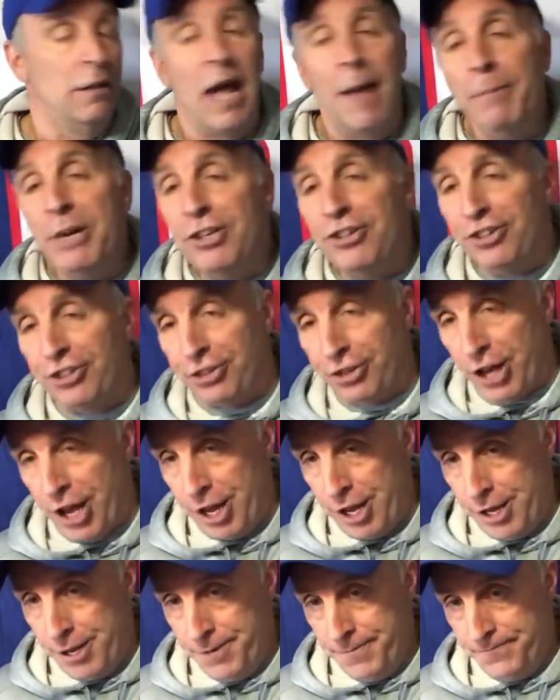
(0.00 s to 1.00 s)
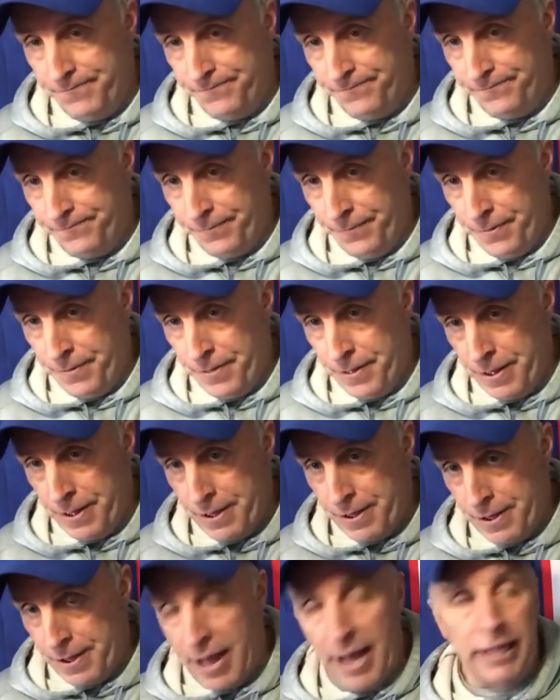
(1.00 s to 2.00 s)
Let me say,
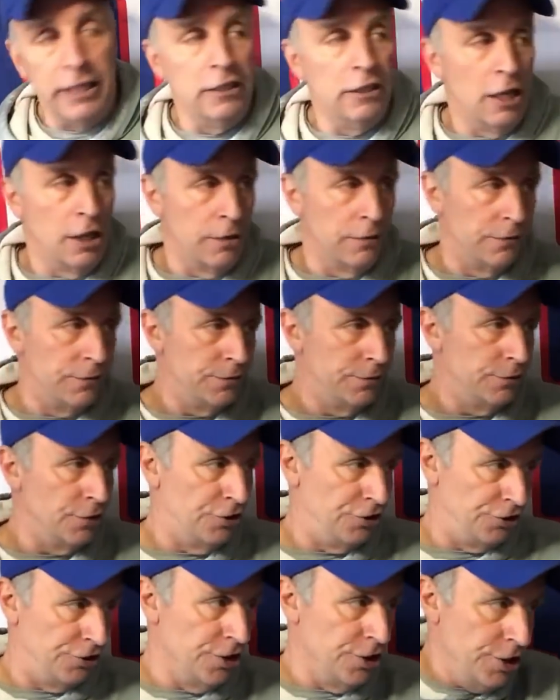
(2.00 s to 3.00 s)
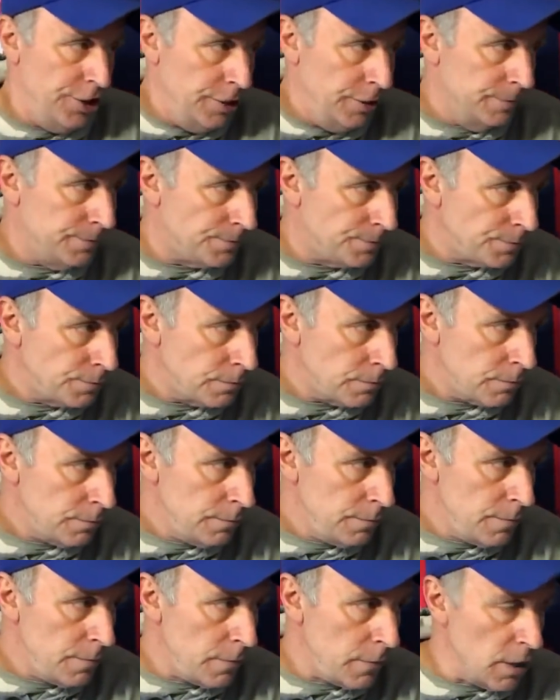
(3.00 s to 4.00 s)
I love the city
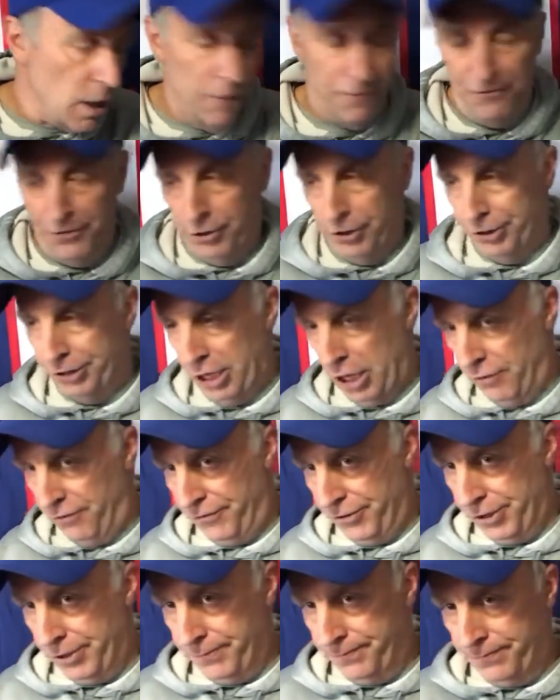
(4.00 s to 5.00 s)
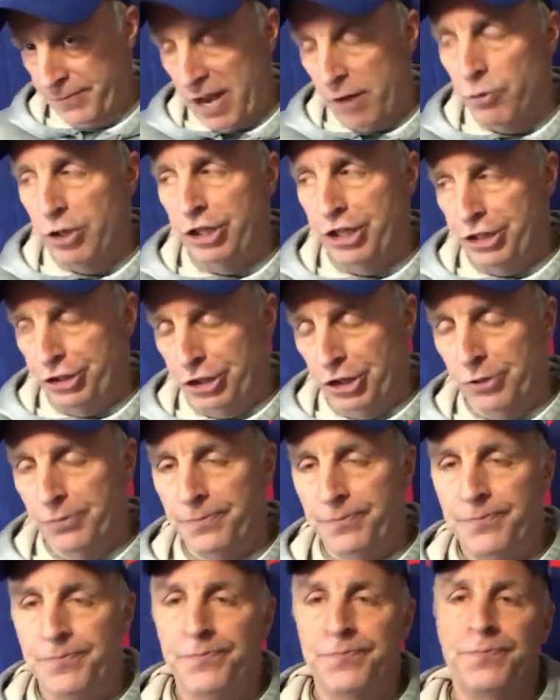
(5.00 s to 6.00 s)
of Philadelphia. I really
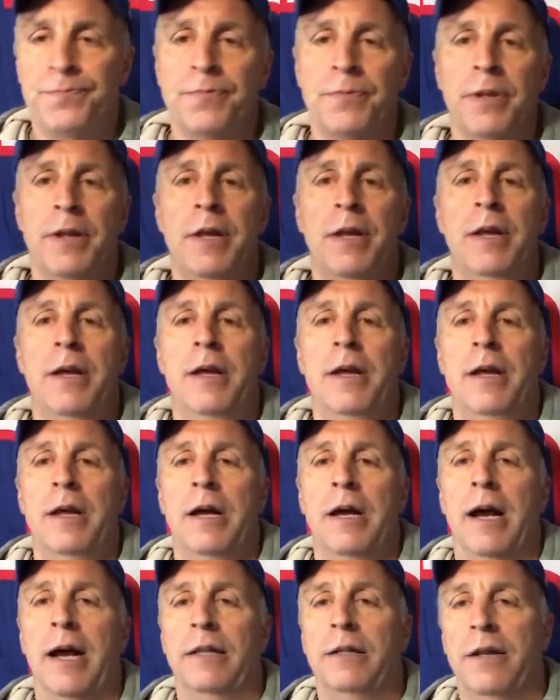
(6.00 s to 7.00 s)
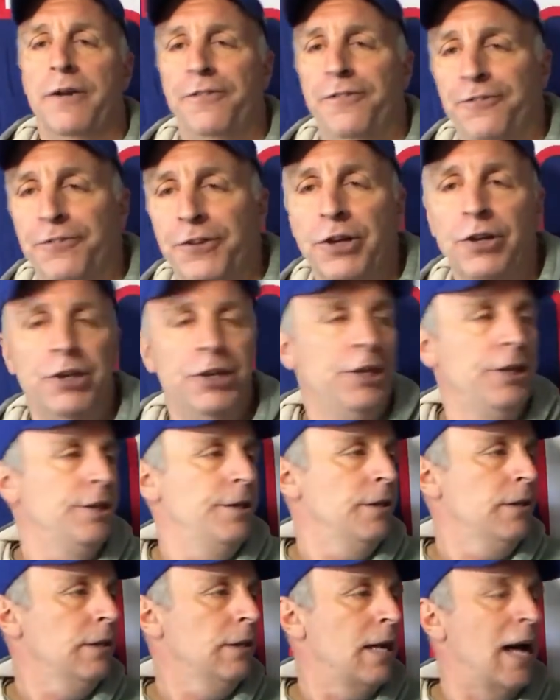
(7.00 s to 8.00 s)
do. I love
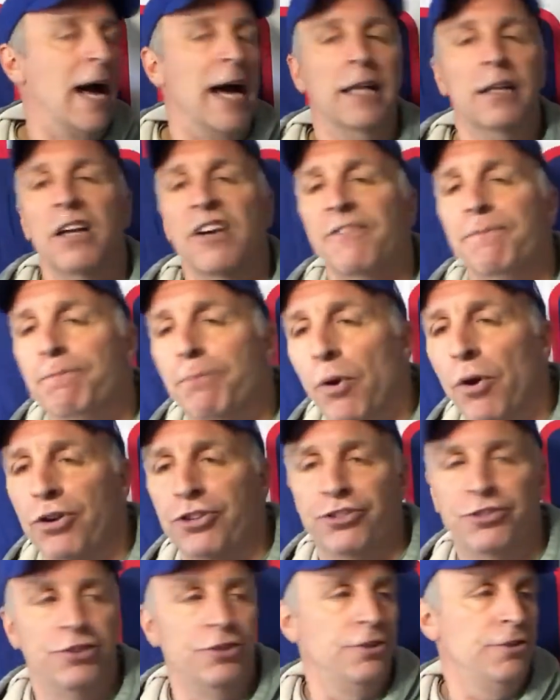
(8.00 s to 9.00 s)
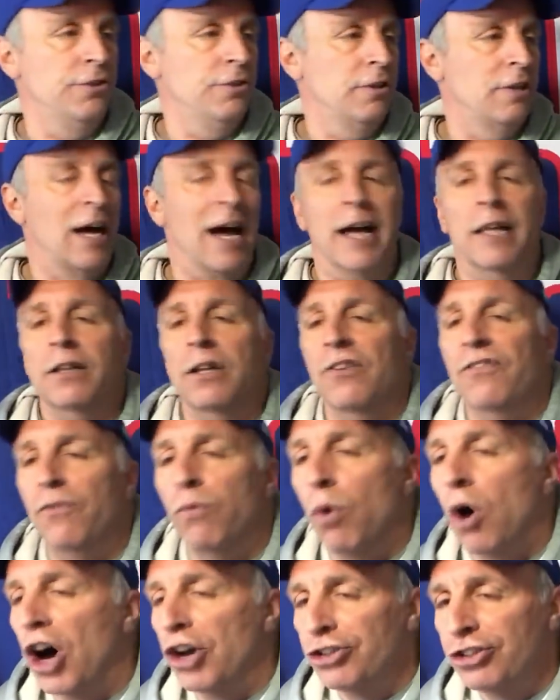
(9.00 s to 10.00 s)
Philly. I love Boston. I
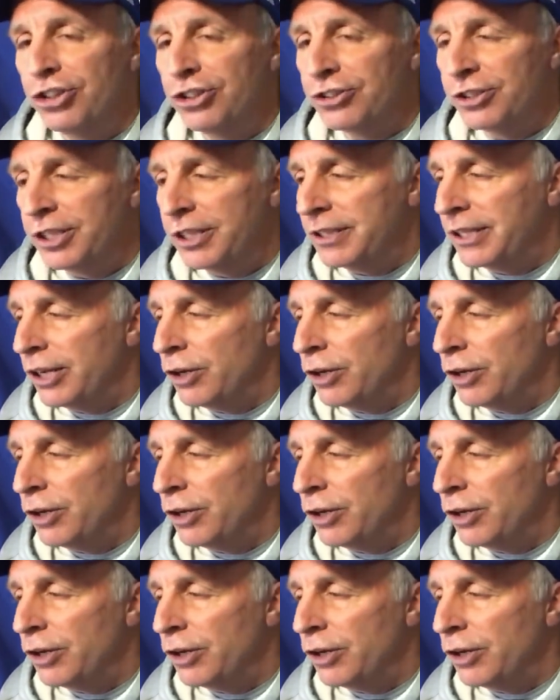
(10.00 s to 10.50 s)
love Washington.